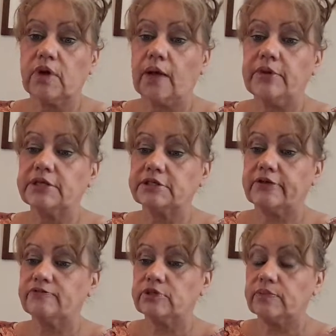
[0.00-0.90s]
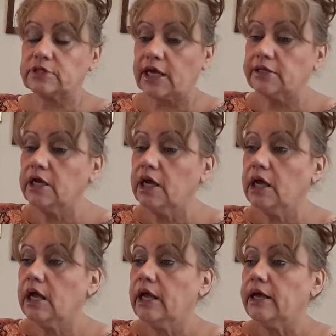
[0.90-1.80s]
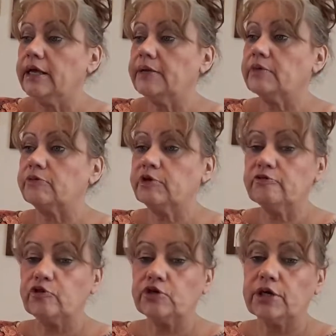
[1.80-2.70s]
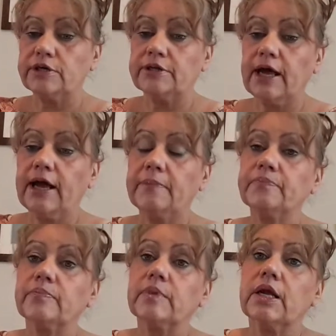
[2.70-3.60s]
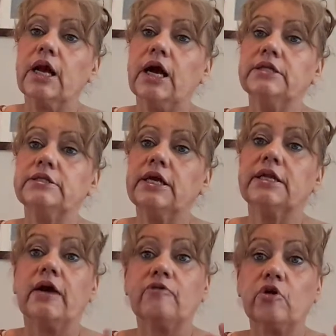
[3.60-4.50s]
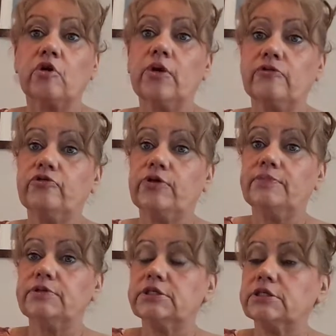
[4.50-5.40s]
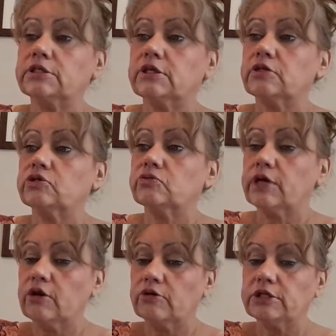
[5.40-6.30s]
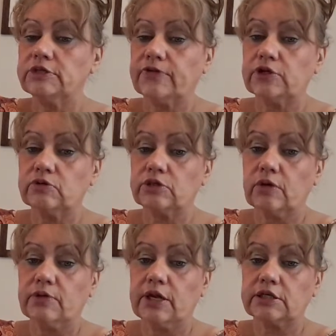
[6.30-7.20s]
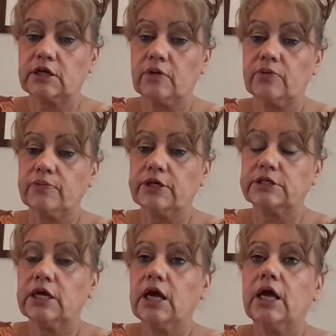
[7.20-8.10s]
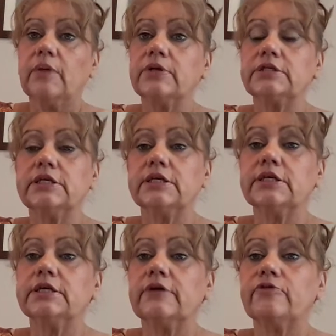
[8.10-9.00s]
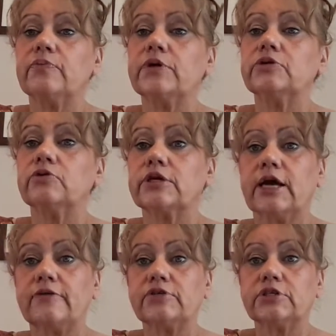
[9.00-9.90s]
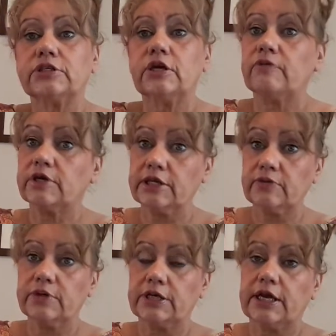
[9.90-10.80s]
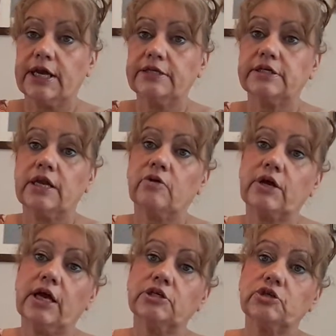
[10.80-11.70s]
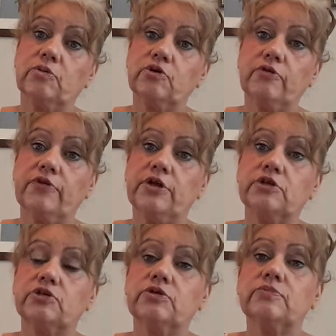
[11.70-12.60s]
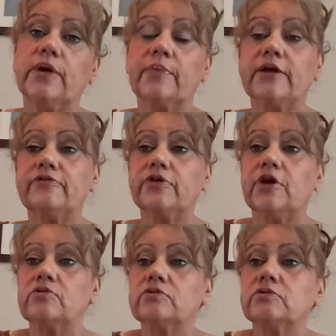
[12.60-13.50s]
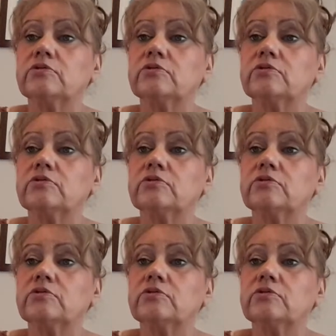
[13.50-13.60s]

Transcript: amaze the difference in my skin. Got a wee review done in that. And then I've got quite a few empties to get done. So get all these videos up in the next couple of weeks. But take care, everybody. Look after yourself. A great weekend. And I'll catch up with you all very soon. Bye-bye for now.